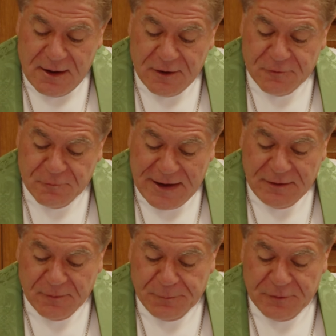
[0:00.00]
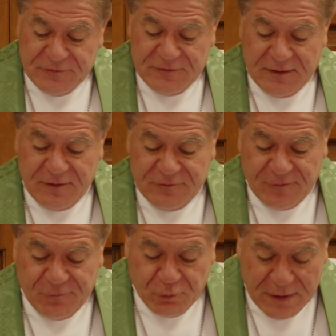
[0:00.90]
A greater percentage
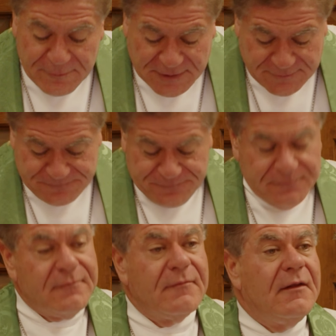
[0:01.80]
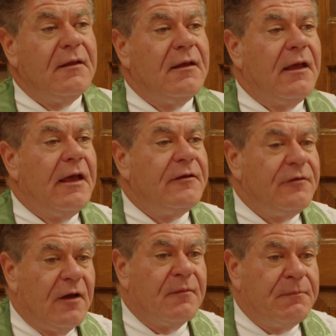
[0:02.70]
of women
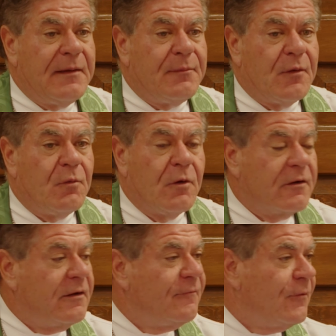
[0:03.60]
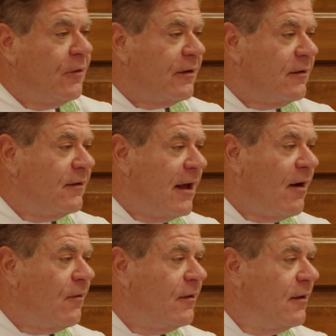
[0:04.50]
and young people were converted.
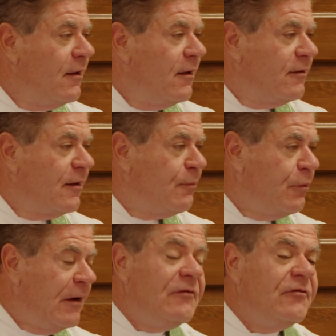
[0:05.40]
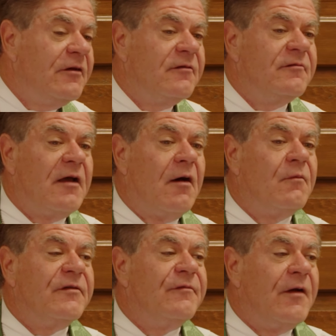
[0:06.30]
Now, the preaching style
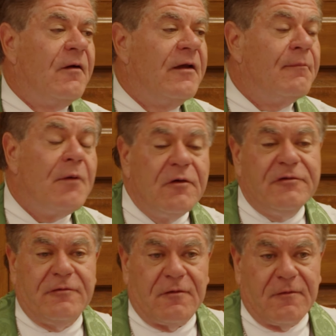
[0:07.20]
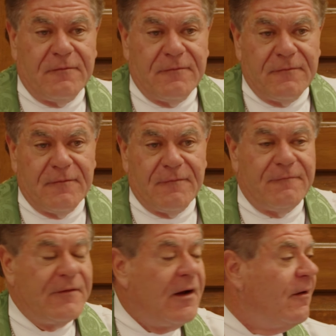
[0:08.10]
was very emotional,
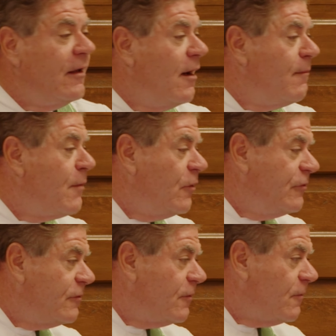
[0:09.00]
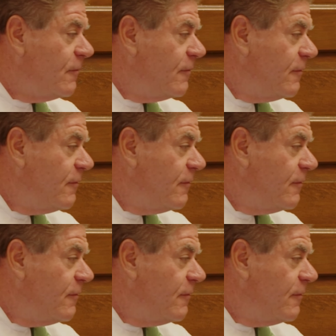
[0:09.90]
very emotional,